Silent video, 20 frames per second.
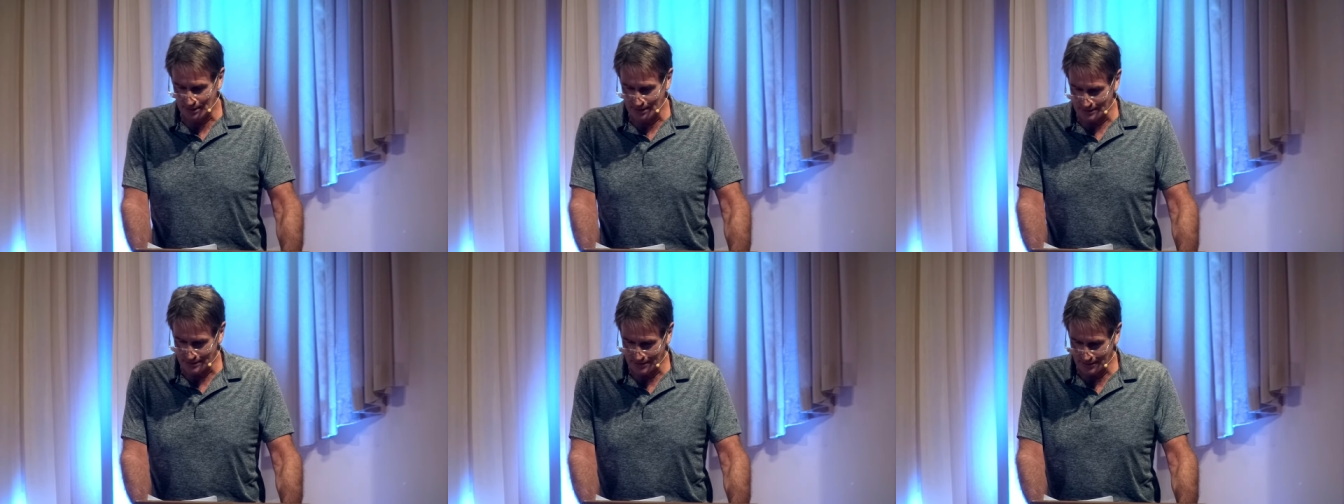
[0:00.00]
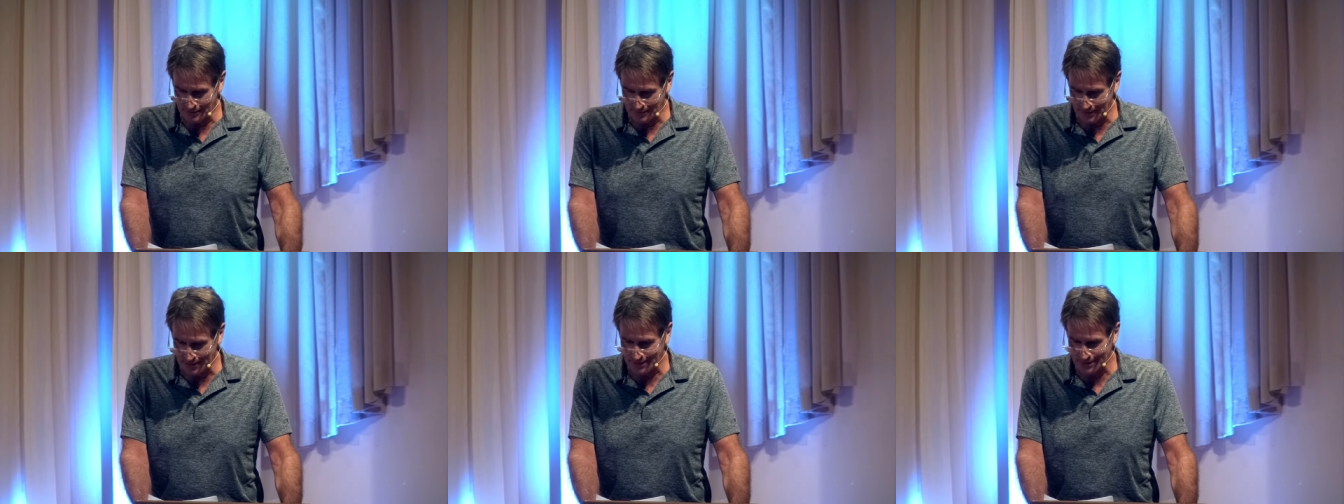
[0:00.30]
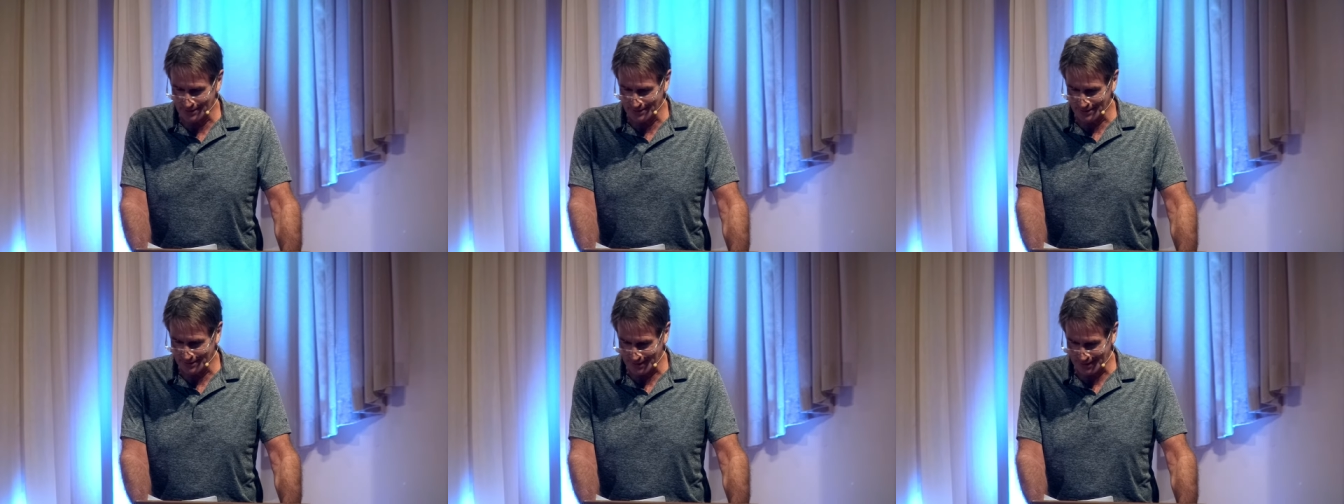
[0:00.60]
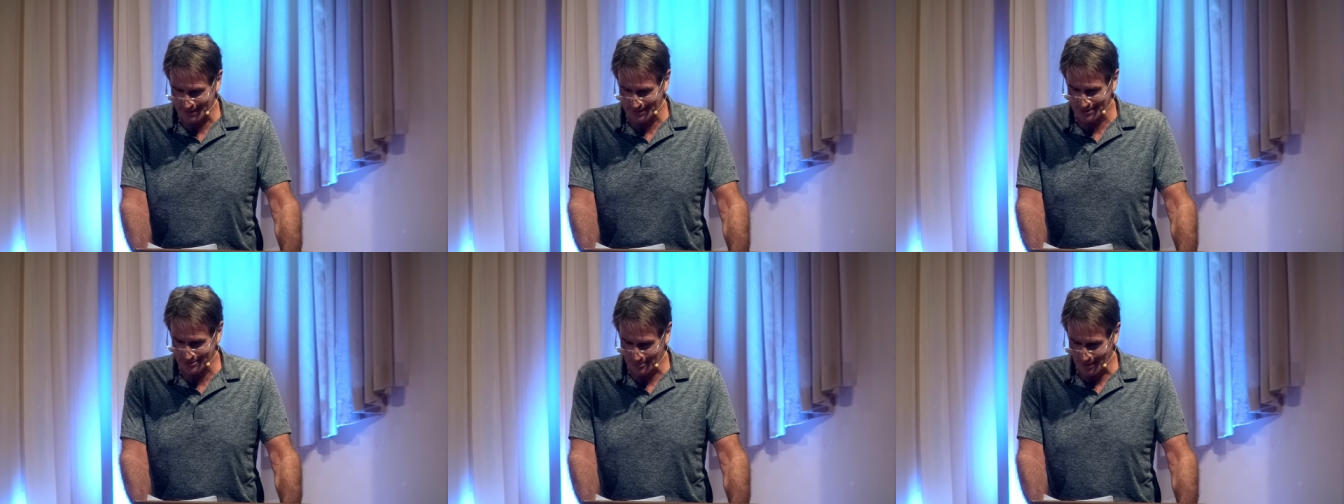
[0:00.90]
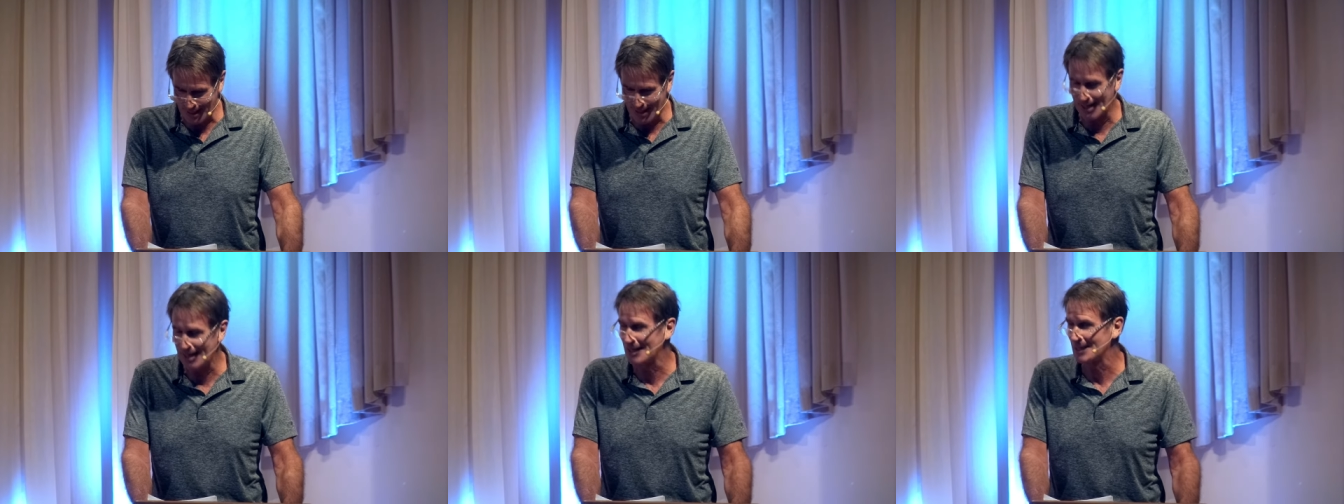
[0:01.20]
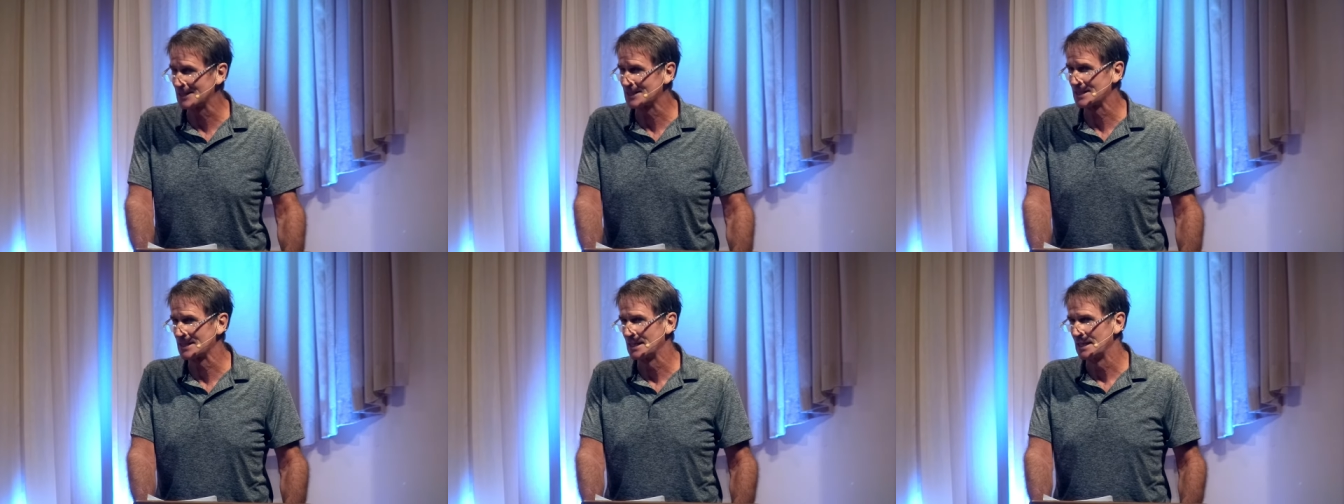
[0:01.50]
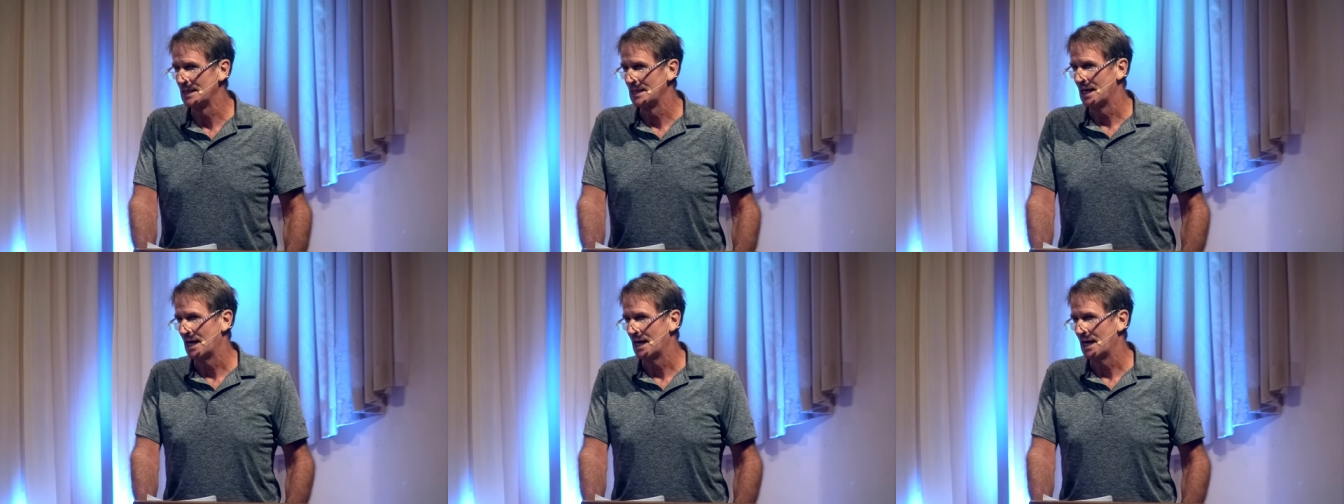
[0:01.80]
that 2 years has passed.